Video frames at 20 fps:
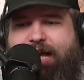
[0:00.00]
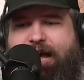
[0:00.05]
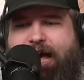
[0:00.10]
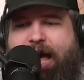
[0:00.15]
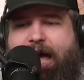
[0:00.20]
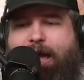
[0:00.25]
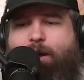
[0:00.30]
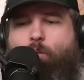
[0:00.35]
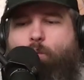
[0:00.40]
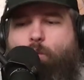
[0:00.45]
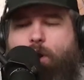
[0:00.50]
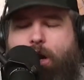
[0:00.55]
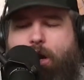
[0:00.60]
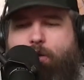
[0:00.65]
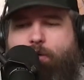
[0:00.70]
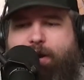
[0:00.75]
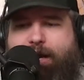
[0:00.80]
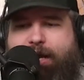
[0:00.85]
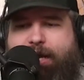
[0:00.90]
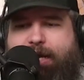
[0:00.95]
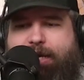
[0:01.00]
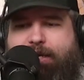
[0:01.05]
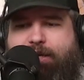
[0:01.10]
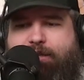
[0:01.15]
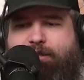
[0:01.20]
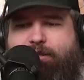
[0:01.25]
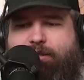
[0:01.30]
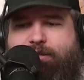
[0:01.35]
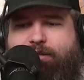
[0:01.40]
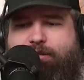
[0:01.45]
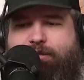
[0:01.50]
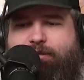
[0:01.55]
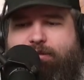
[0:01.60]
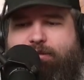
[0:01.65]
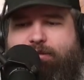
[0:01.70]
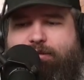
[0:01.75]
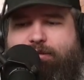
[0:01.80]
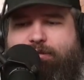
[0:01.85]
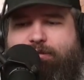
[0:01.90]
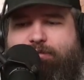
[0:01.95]
I worry
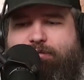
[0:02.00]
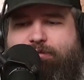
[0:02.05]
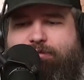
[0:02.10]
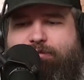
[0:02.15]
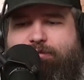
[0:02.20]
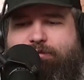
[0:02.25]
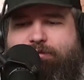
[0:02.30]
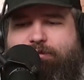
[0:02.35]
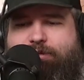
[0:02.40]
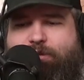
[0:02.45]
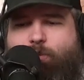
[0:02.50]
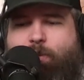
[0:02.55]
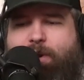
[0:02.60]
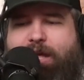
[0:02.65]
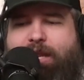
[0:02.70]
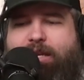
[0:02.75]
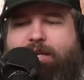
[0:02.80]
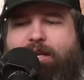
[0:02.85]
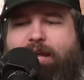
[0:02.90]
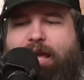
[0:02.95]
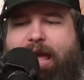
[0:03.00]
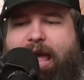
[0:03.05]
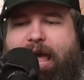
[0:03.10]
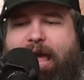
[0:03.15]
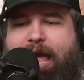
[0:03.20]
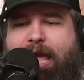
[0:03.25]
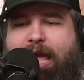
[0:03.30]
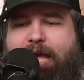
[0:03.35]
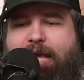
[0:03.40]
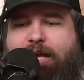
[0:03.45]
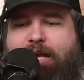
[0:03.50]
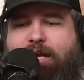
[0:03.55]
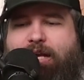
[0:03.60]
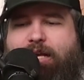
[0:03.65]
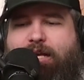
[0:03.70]
when a